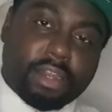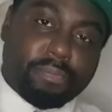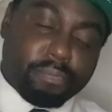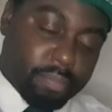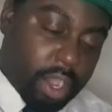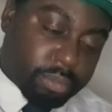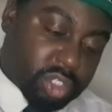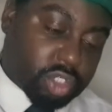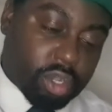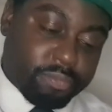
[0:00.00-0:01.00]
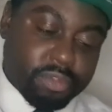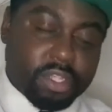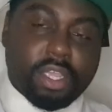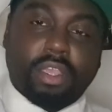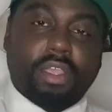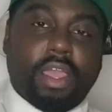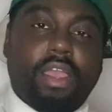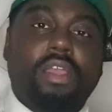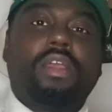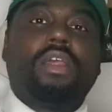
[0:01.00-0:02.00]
in barbershops, yeah,